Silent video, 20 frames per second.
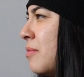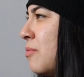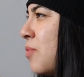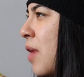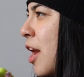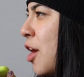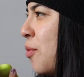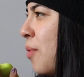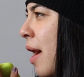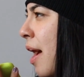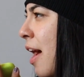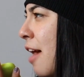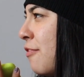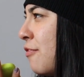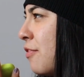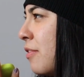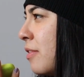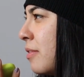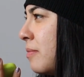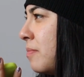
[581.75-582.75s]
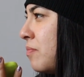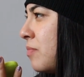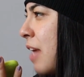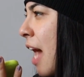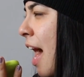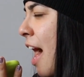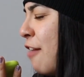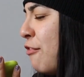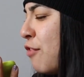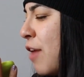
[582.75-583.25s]
Why do I have?
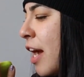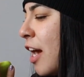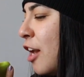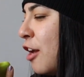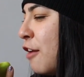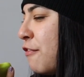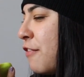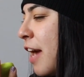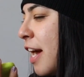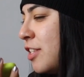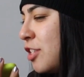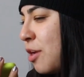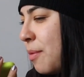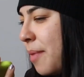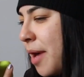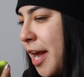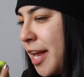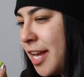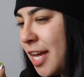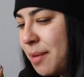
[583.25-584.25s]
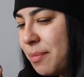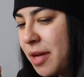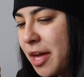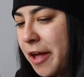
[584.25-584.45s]
I have regular fries on mine, Amy.